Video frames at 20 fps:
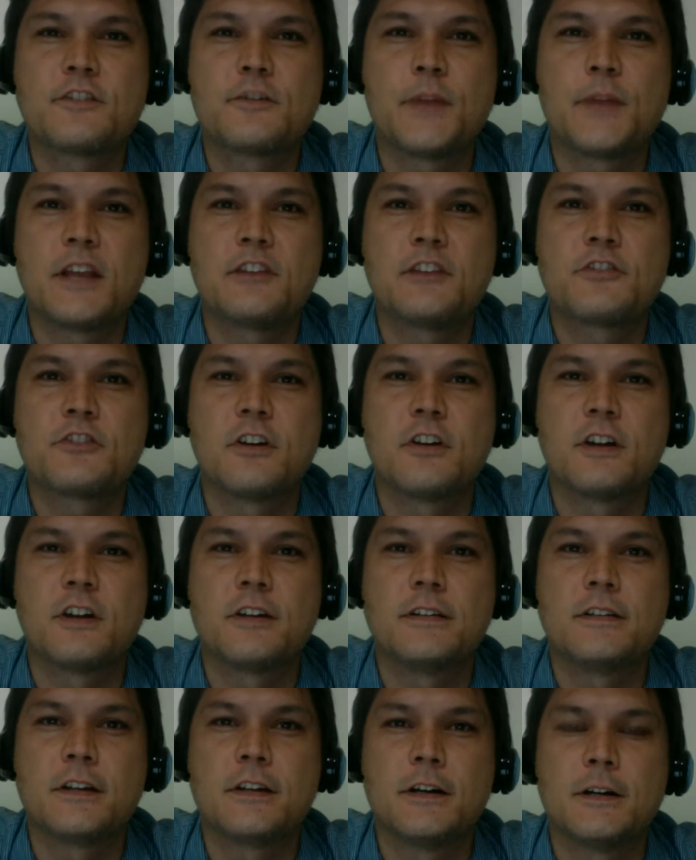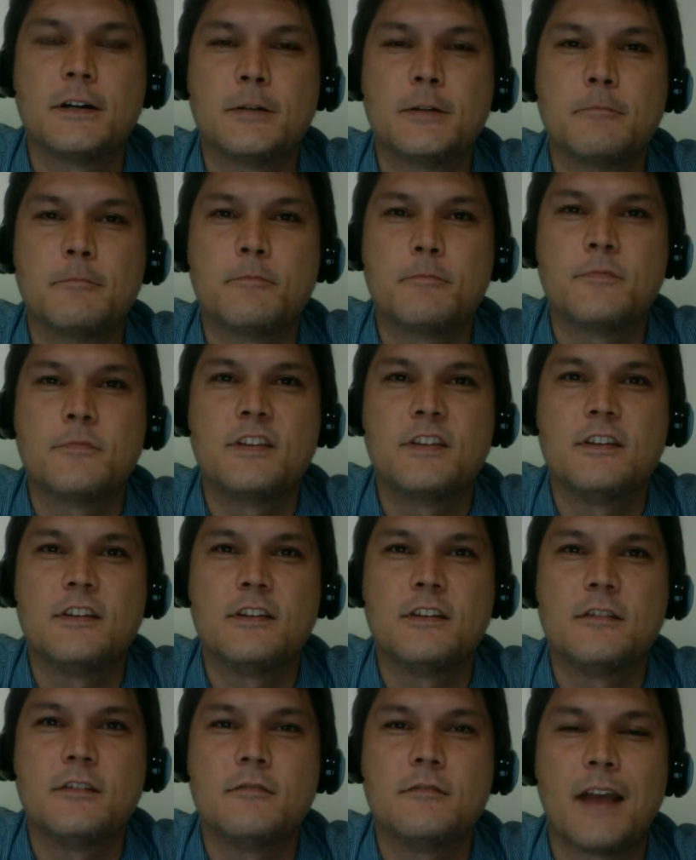based on
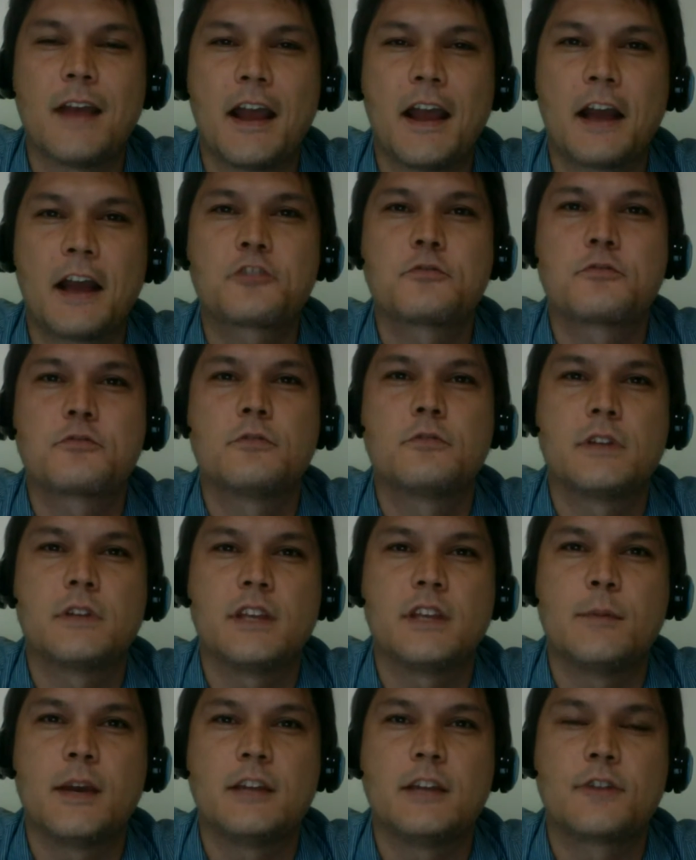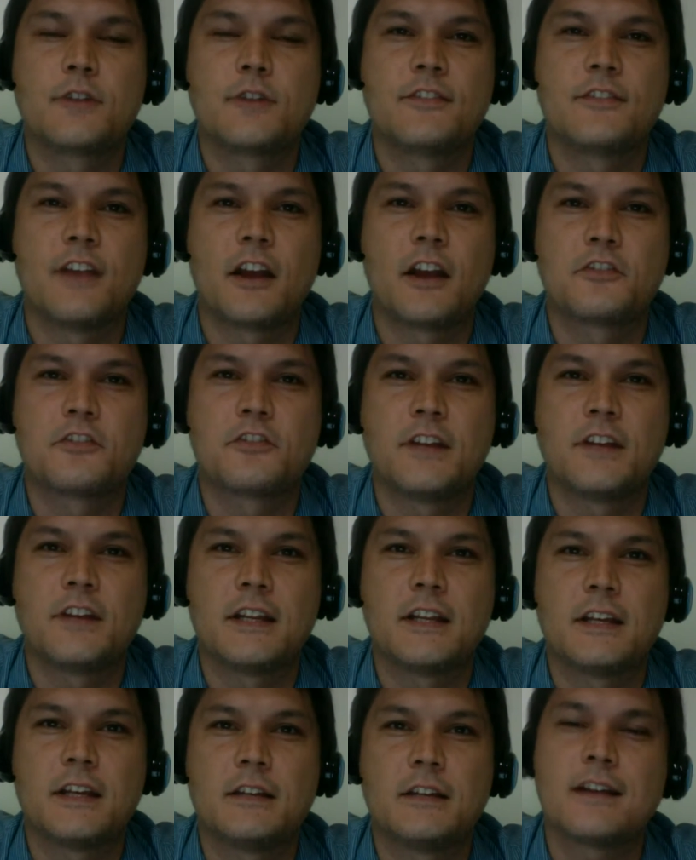the actual eBay transaction
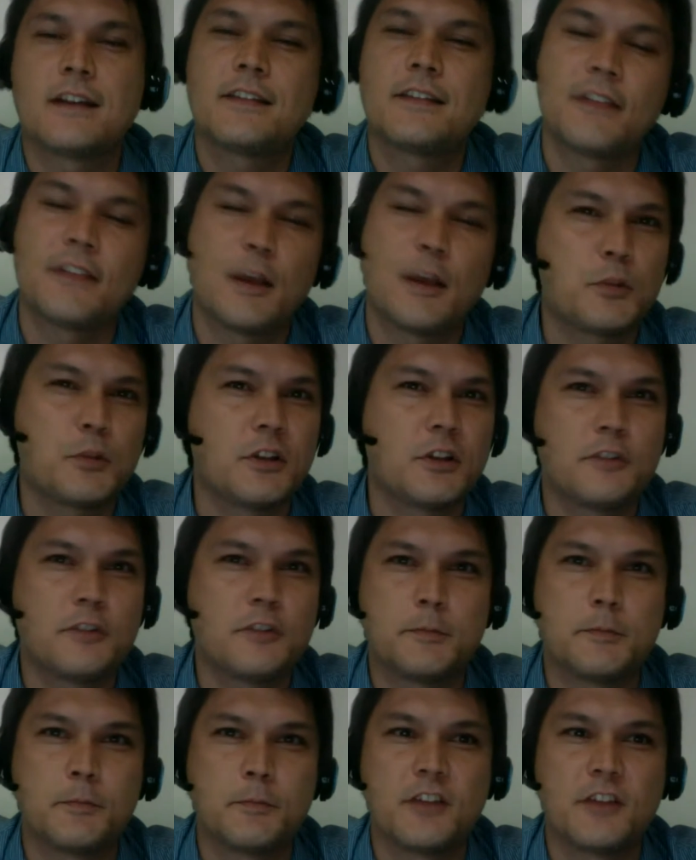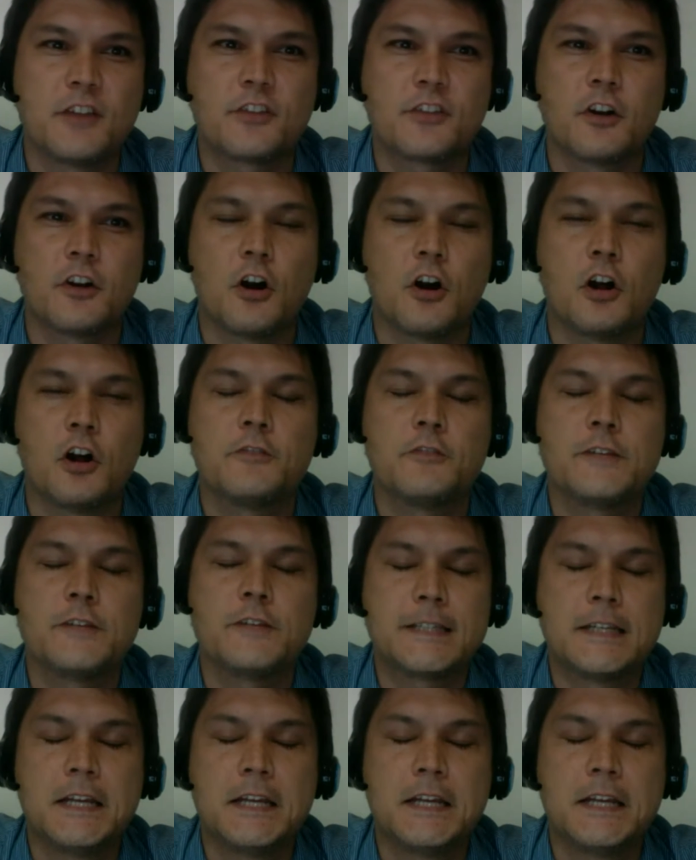data, not a sample of it, based on all of it.